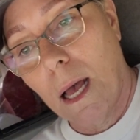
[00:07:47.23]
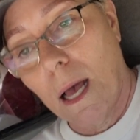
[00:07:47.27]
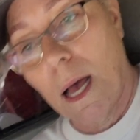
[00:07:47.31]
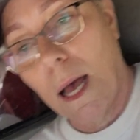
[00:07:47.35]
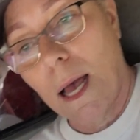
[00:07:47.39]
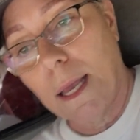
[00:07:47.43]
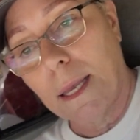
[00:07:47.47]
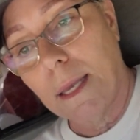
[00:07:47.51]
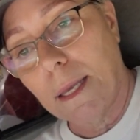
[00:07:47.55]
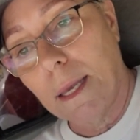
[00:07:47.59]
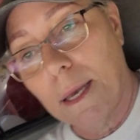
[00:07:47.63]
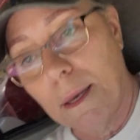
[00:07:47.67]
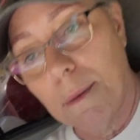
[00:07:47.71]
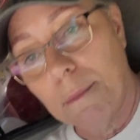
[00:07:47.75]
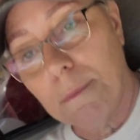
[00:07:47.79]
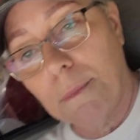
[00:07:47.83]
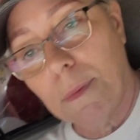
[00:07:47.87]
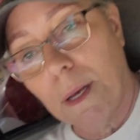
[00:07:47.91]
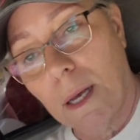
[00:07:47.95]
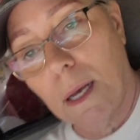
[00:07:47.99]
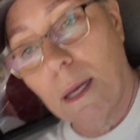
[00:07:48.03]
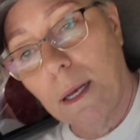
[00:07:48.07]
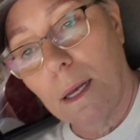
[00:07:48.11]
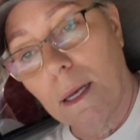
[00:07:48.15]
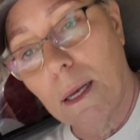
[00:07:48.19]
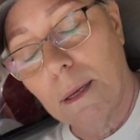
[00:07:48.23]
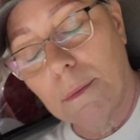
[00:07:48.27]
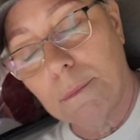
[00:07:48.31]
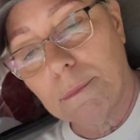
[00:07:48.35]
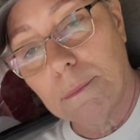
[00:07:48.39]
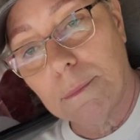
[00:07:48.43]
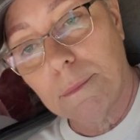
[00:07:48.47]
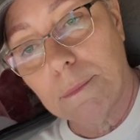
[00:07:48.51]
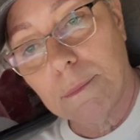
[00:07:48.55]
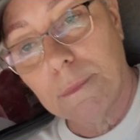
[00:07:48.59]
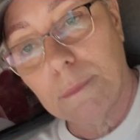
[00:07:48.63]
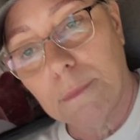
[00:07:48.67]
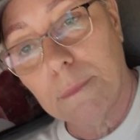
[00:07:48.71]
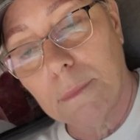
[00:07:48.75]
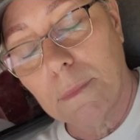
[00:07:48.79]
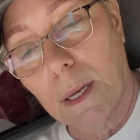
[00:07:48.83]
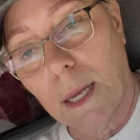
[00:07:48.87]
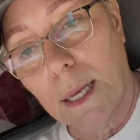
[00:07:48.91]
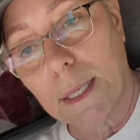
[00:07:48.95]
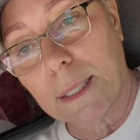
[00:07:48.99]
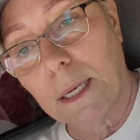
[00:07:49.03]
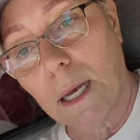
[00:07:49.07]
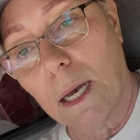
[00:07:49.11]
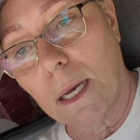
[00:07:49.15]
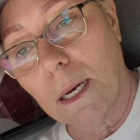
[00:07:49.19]
I am, uh,
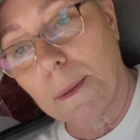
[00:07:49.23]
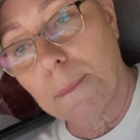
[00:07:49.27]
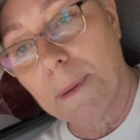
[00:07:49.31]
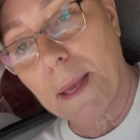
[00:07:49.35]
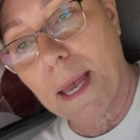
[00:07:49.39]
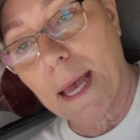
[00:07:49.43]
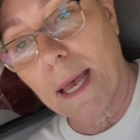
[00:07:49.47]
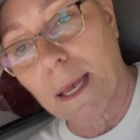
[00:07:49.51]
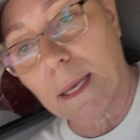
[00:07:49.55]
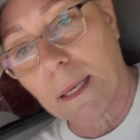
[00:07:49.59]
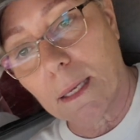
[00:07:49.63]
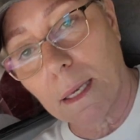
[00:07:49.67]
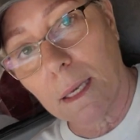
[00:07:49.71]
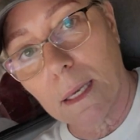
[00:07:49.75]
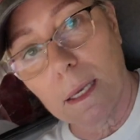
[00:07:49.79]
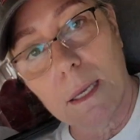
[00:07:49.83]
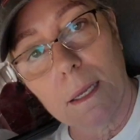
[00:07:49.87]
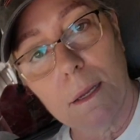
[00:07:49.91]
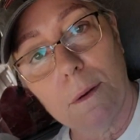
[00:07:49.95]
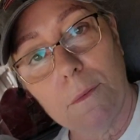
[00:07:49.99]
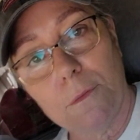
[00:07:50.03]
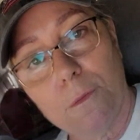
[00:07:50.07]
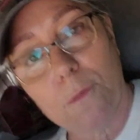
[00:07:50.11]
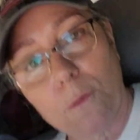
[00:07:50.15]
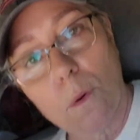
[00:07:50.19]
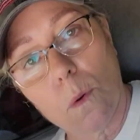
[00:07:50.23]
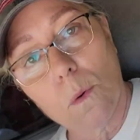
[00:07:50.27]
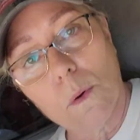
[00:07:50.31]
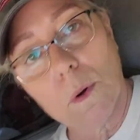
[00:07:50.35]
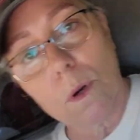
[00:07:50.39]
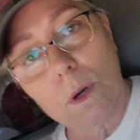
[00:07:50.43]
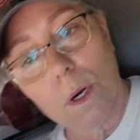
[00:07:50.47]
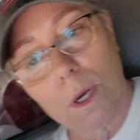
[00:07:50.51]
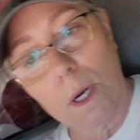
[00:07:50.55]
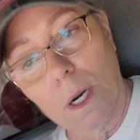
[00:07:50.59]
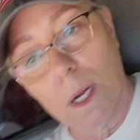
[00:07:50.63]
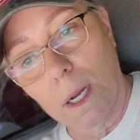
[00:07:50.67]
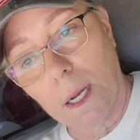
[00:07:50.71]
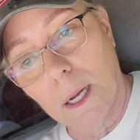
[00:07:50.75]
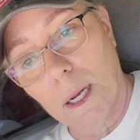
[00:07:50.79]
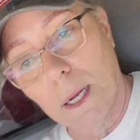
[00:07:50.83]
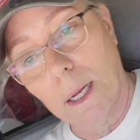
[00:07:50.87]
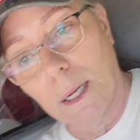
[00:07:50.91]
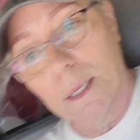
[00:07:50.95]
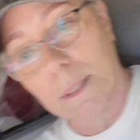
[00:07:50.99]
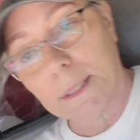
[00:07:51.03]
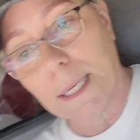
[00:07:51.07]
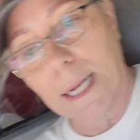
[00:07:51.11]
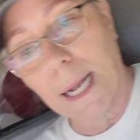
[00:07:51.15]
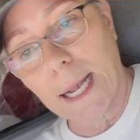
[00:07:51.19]
I got a packet for
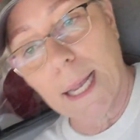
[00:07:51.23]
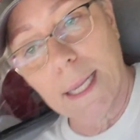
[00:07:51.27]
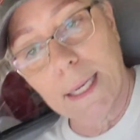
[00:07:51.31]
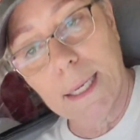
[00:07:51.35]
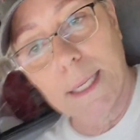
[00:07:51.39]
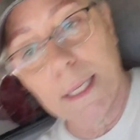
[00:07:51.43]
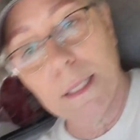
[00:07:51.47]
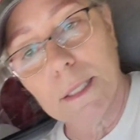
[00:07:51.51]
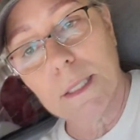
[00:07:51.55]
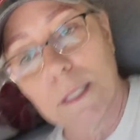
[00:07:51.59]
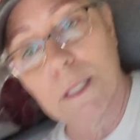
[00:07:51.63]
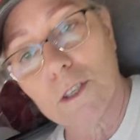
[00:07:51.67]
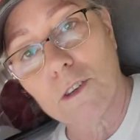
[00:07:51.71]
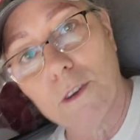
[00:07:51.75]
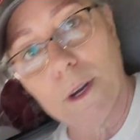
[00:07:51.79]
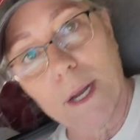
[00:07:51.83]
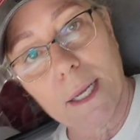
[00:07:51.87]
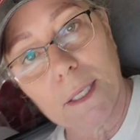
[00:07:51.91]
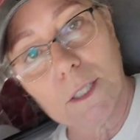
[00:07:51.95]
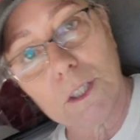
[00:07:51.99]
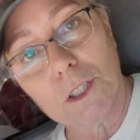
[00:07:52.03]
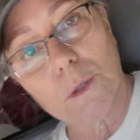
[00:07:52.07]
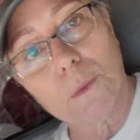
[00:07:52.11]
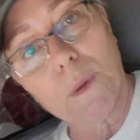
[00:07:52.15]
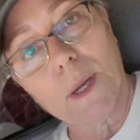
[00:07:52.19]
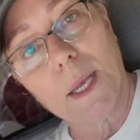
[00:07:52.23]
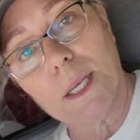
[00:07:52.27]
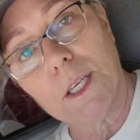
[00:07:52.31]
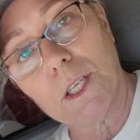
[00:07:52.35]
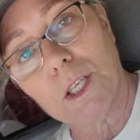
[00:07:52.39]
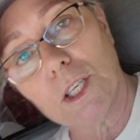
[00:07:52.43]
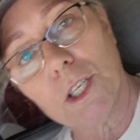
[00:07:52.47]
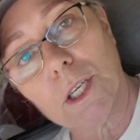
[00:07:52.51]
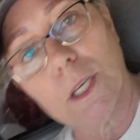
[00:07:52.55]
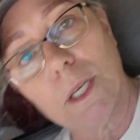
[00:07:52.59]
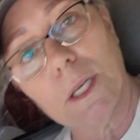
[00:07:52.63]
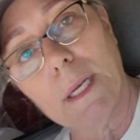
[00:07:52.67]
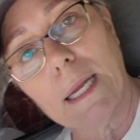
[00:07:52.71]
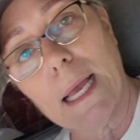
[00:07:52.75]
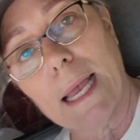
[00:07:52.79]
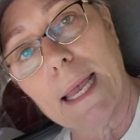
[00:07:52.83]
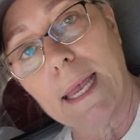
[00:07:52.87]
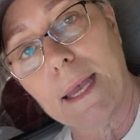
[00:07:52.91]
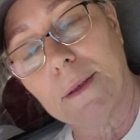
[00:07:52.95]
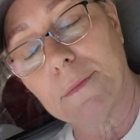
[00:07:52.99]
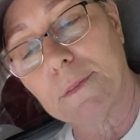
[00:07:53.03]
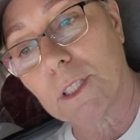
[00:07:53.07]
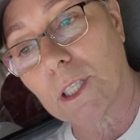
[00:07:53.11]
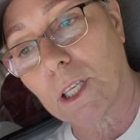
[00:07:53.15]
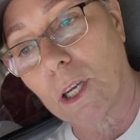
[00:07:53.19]
uh, Kylie's graduation. I
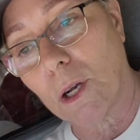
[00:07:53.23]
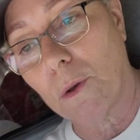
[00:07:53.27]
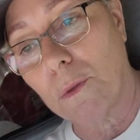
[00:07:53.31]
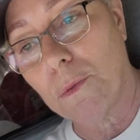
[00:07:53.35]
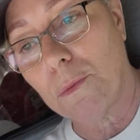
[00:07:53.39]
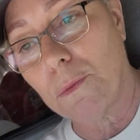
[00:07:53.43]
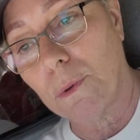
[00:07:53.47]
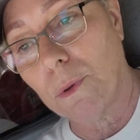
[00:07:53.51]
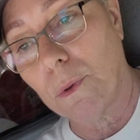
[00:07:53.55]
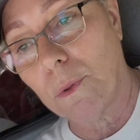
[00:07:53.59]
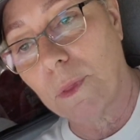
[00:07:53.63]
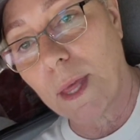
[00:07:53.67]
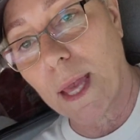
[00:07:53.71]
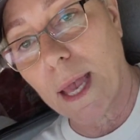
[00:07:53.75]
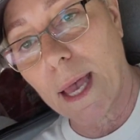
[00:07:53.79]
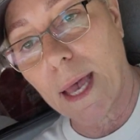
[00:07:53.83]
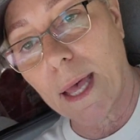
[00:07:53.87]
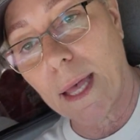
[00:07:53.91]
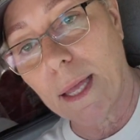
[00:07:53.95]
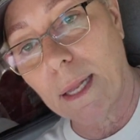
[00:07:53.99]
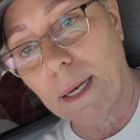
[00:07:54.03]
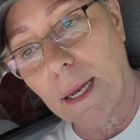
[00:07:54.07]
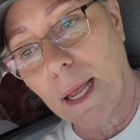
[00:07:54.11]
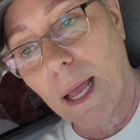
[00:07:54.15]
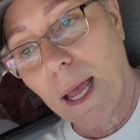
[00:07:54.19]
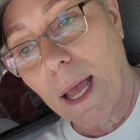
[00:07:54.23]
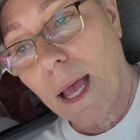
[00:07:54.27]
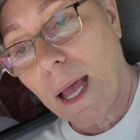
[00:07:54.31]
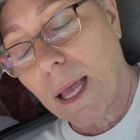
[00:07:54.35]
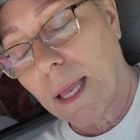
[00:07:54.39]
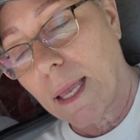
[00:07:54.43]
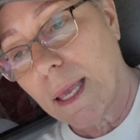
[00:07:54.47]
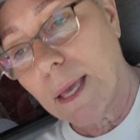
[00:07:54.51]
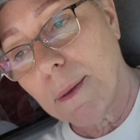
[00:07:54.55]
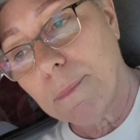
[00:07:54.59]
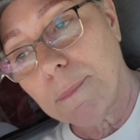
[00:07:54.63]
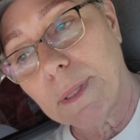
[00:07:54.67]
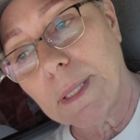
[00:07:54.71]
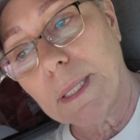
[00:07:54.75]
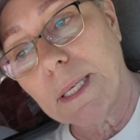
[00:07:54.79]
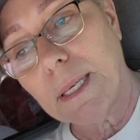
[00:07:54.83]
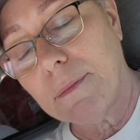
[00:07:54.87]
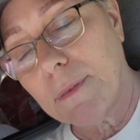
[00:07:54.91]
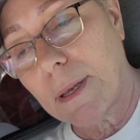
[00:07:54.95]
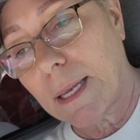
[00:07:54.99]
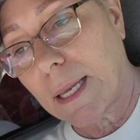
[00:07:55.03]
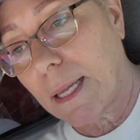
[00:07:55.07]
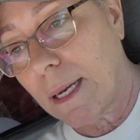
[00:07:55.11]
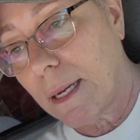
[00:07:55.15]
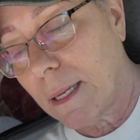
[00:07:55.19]
have to go through that. Can't
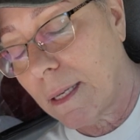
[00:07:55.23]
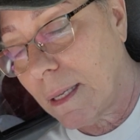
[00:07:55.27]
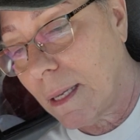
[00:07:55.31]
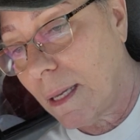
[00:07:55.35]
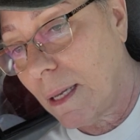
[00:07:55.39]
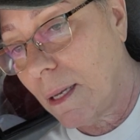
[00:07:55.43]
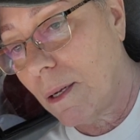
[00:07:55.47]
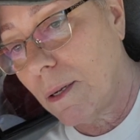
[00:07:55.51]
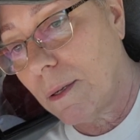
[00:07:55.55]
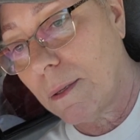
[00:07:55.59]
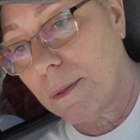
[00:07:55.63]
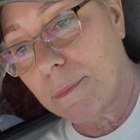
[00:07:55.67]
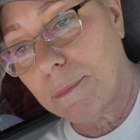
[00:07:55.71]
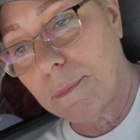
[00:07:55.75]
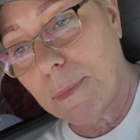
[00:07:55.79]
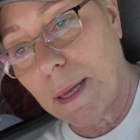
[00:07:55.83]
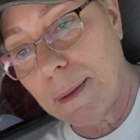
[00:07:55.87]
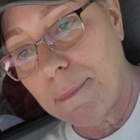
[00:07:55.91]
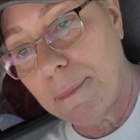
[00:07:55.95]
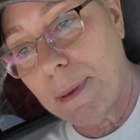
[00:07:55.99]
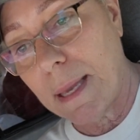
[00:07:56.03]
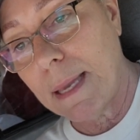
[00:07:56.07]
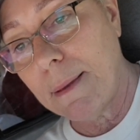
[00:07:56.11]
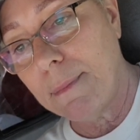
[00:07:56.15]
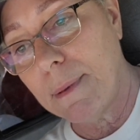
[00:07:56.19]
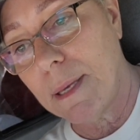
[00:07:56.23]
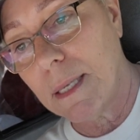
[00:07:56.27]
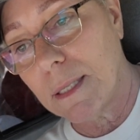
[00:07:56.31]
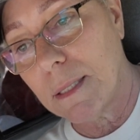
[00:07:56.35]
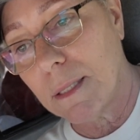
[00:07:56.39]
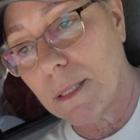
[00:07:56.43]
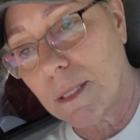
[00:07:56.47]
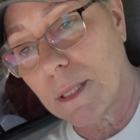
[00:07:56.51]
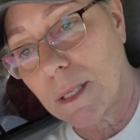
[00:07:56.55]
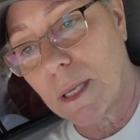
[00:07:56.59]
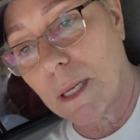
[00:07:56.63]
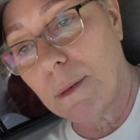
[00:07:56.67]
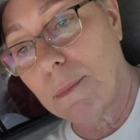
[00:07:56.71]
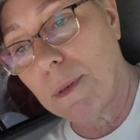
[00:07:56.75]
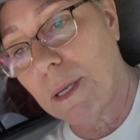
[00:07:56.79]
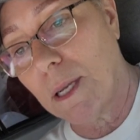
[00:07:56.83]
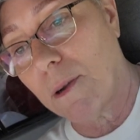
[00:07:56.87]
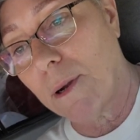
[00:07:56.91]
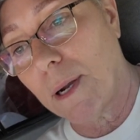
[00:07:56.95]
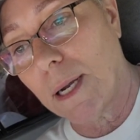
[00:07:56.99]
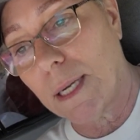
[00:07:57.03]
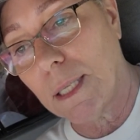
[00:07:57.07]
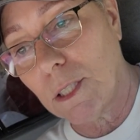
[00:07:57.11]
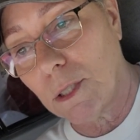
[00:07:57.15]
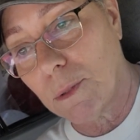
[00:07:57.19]
believe I get a, oh, my baby is going to be
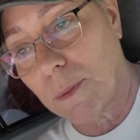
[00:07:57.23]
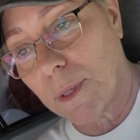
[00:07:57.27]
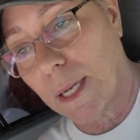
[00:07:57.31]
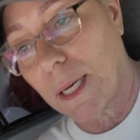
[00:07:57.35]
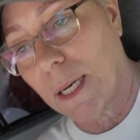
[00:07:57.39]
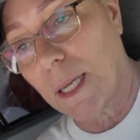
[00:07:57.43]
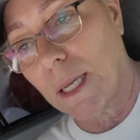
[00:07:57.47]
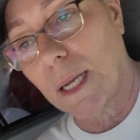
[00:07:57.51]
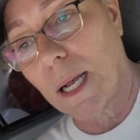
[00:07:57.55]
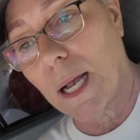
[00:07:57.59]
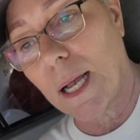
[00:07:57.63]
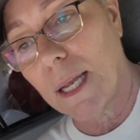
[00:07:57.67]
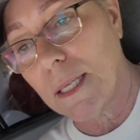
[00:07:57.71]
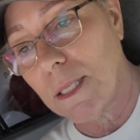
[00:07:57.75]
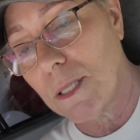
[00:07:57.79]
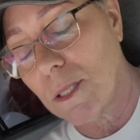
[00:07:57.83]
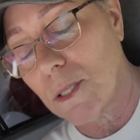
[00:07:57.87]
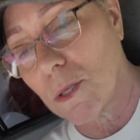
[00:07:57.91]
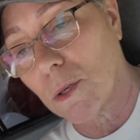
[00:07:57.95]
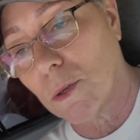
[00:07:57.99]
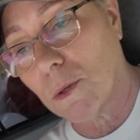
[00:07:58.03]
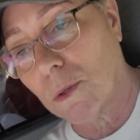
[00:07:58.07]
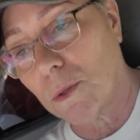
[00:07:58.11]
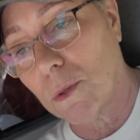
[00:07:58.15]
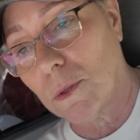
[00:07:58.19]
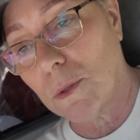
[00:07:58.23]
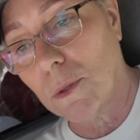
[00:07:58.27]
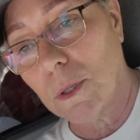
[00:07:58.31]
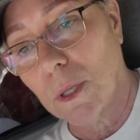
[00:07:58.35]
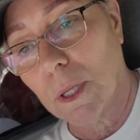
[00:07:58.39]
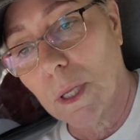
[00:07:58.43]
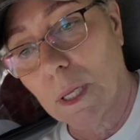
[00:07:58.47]
graduating high school.